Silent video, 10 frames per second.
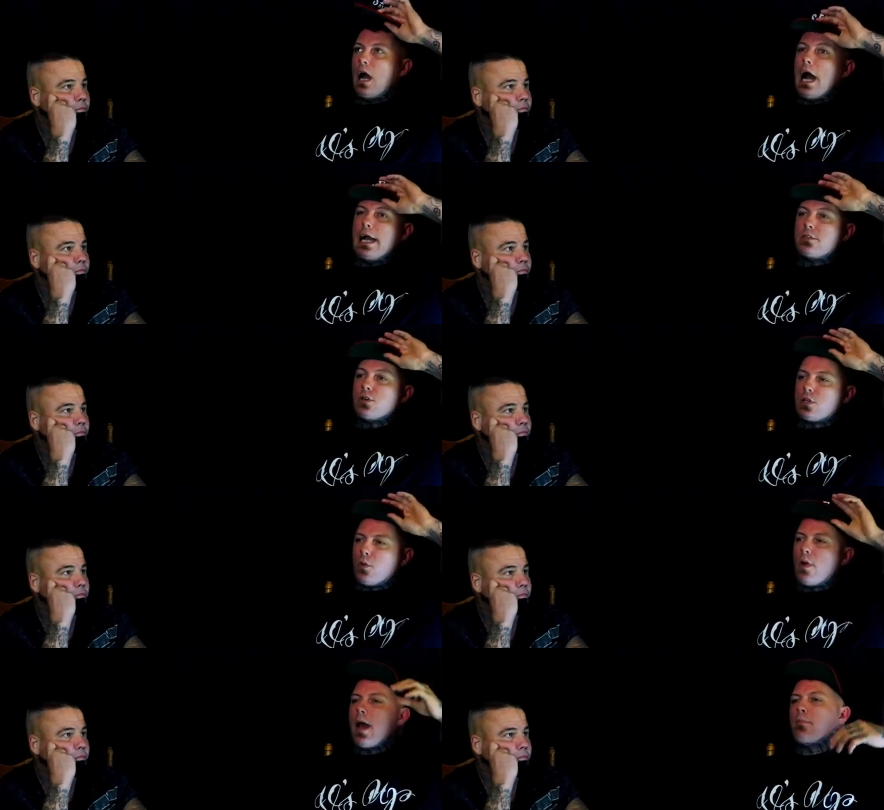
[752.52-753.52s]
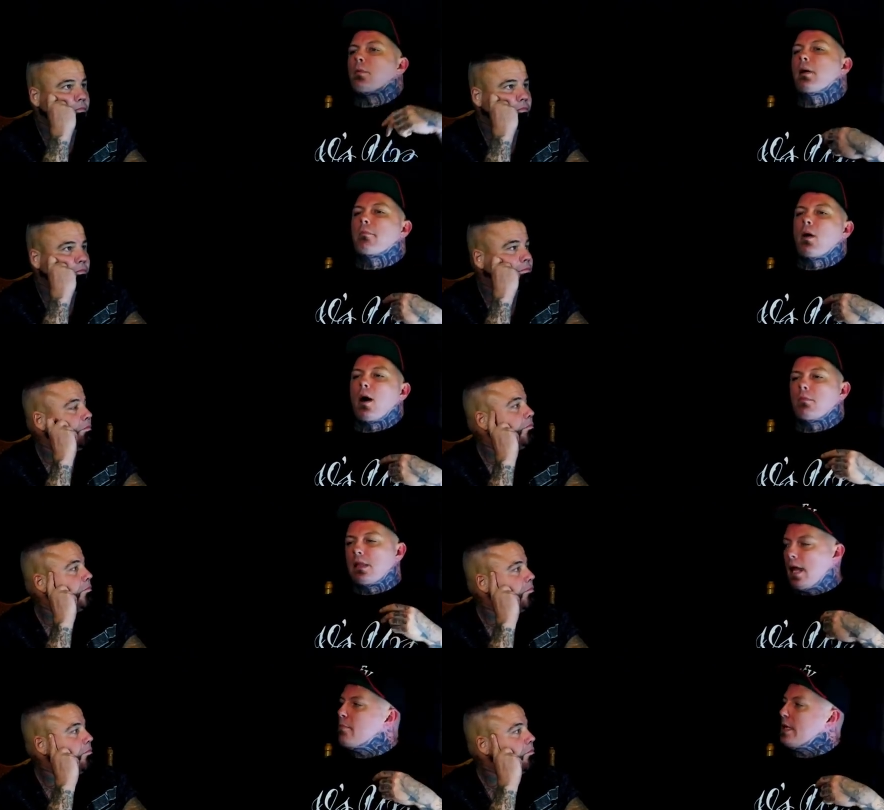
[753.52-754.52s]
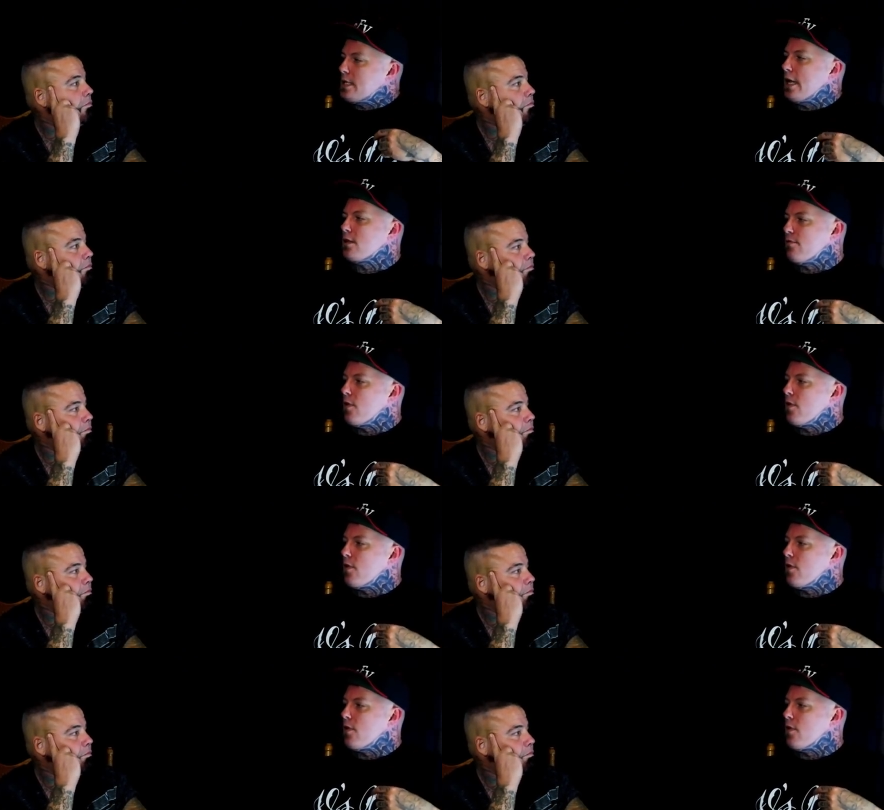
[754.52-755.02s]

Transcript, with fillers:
Speaker 1: I took the rap, and my mom let me take the